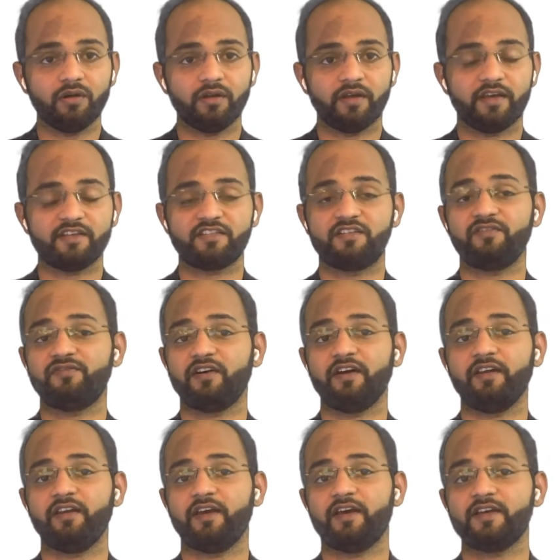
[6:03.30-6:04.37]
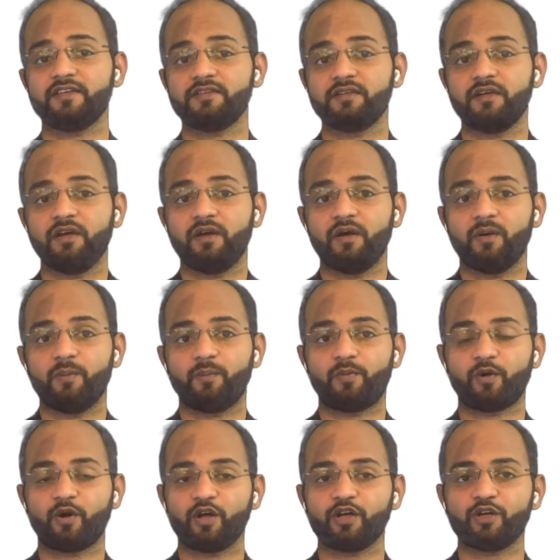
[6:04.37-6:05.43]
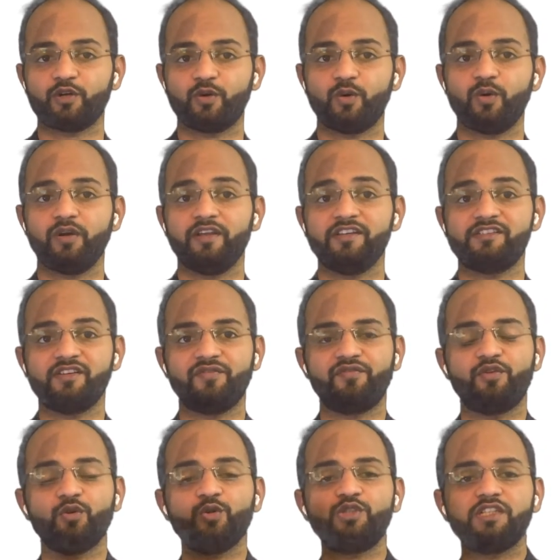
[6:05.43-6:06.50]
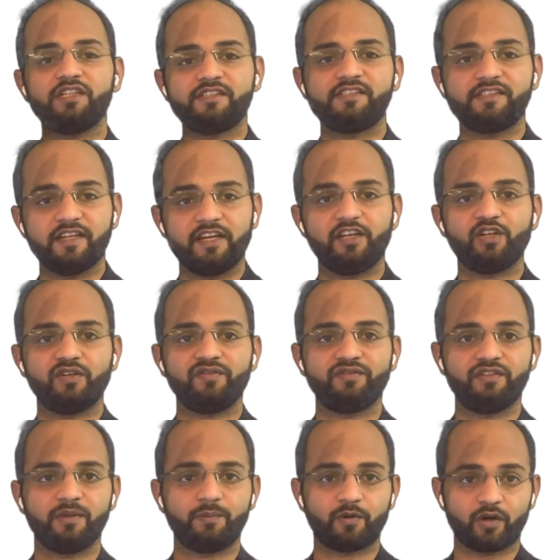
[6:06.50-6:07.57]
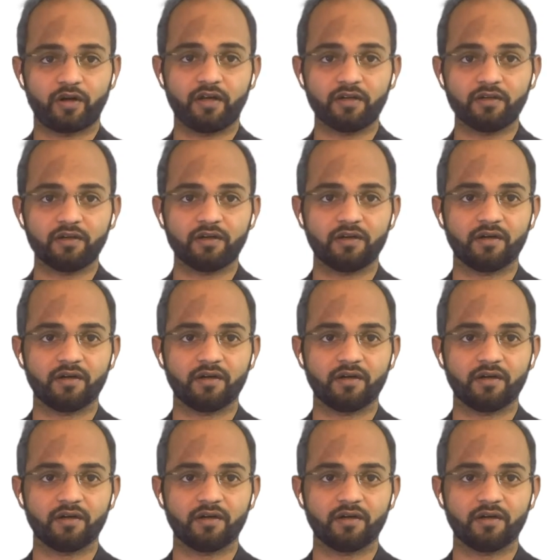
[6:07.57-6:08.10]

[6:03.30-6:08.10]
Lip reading: is defined as product goal is the future state of the product